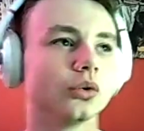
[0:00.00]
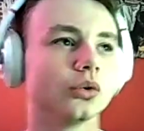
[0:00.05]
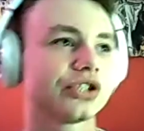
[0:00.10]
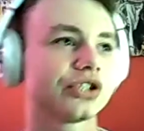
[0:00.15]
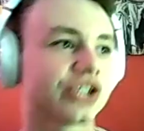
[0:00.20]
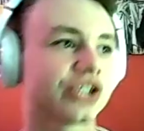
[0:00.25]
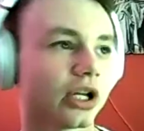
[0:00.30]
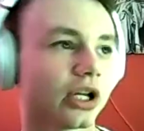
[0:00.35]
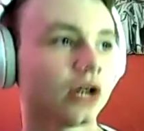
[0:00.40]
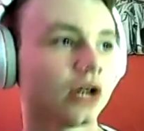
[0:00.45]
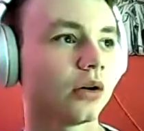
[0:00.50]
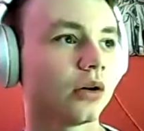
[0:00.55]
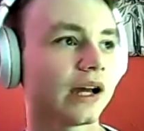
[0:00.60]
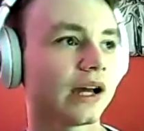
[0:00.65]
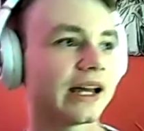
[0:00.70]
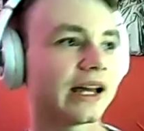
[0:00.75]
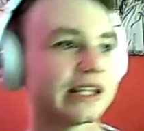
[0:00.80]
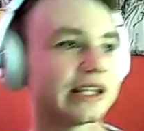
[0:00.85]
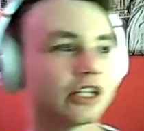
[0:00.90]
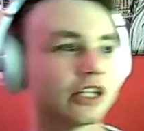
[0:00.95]
So,
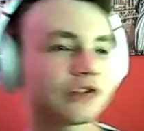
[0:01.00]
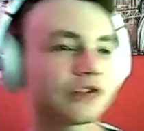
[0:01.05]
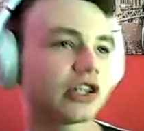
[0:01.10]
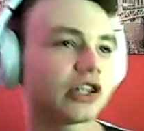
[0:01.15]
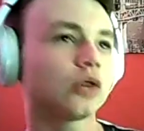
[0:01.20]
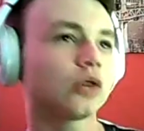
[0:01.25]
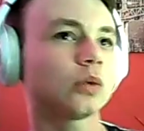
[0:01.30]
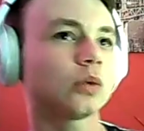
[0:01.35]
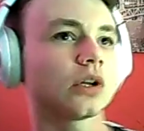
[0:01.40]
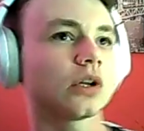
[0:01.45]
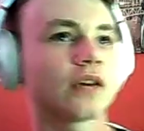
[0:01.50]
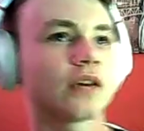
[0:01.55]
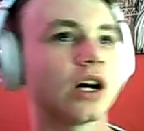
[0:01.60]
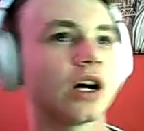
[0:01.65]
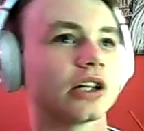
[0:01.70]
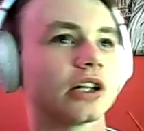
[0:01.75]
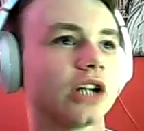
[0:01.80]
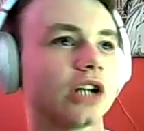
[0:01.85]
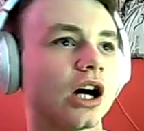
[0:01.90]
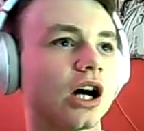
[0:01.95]
hey, you've killed one of our
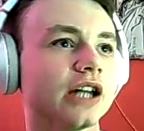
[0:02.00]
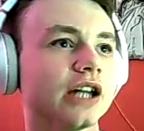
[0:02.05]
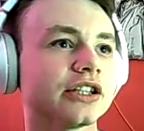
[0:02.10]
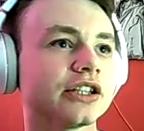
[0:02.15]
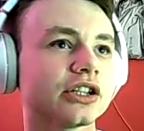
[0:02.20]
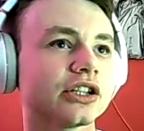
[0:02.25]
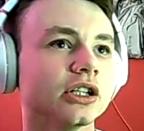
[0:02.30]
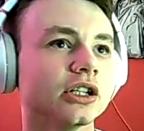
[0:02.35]
guys.